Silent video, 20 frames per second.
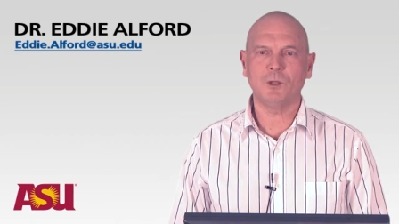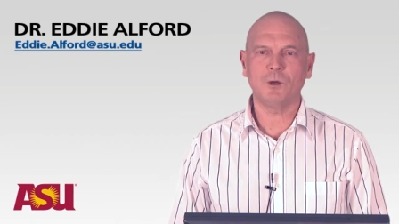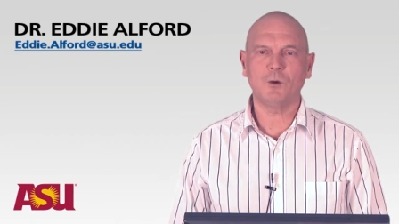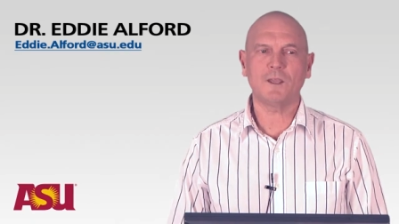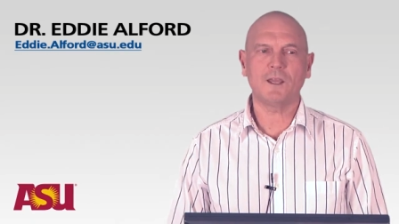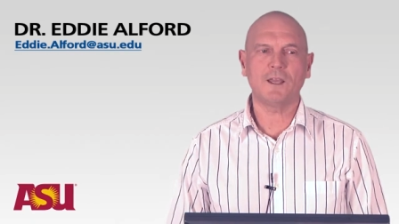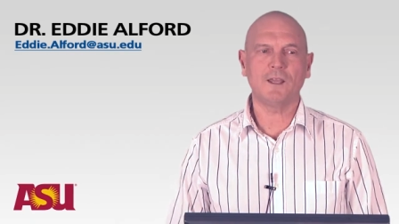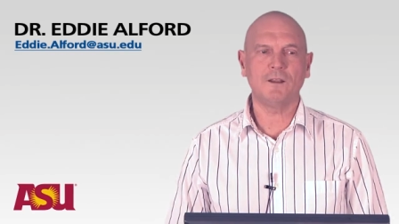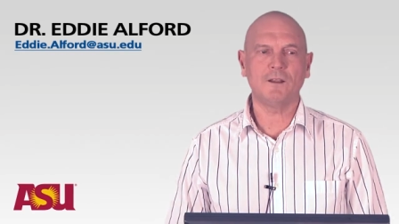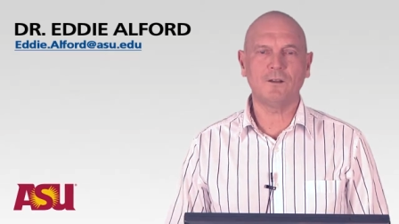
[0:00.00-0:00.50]

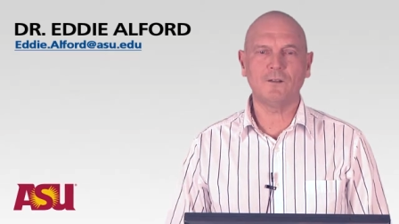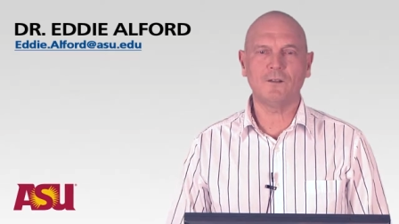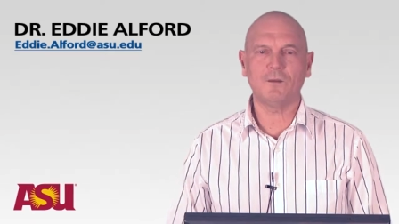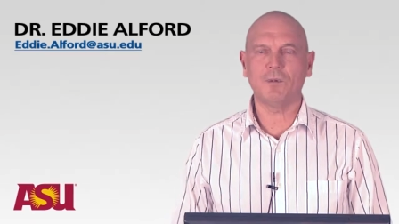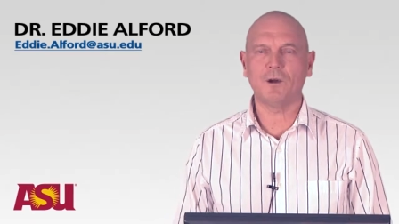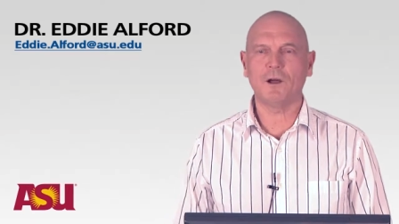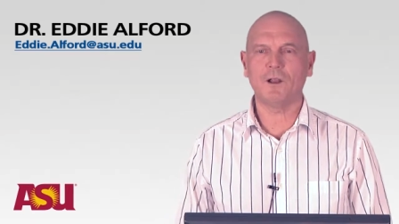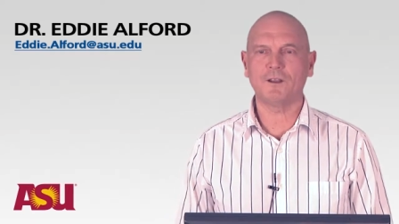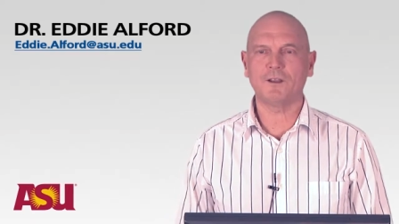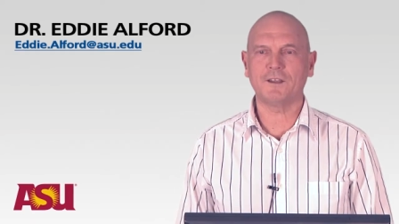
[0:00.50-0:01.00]
located on the
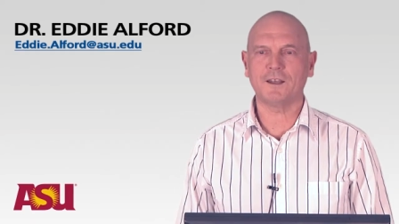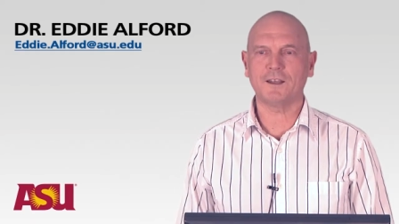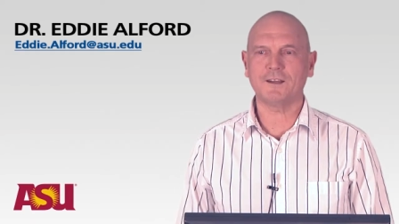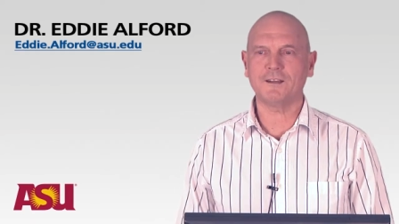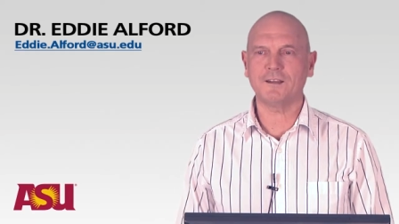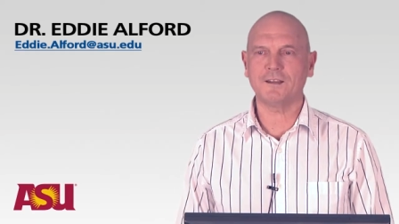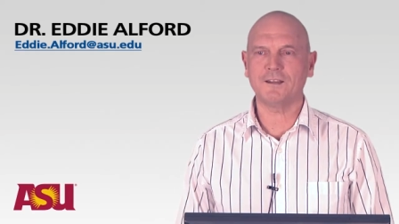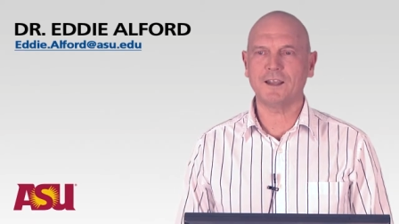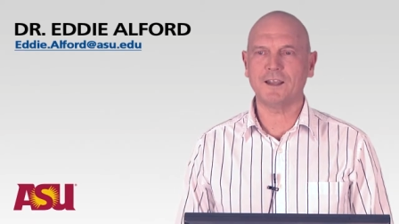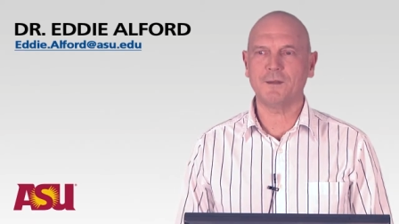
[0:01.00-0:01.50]

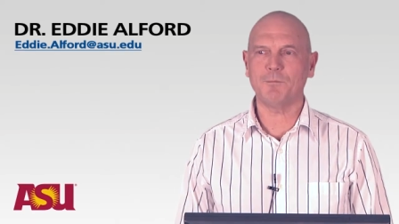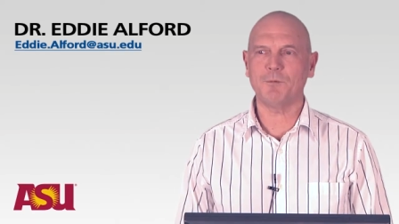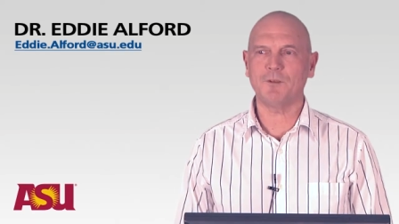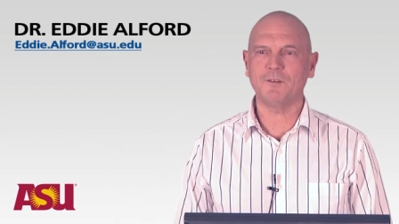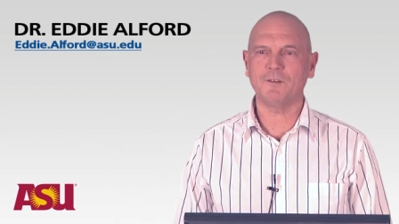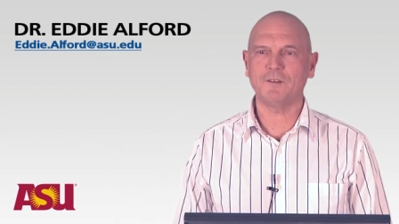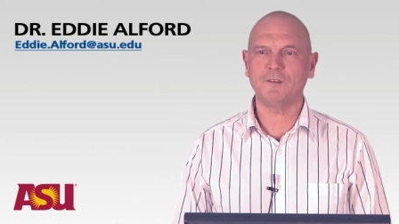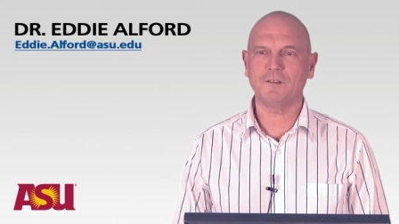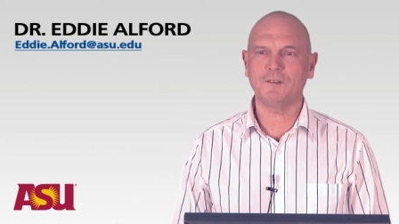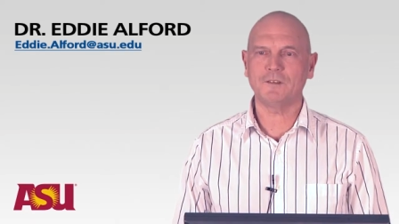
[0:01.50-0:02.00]
Polytechnic
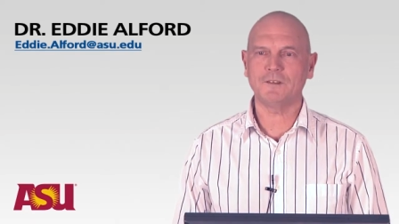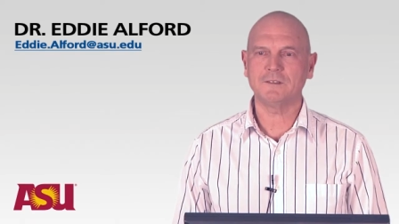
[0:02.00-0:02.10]
campus.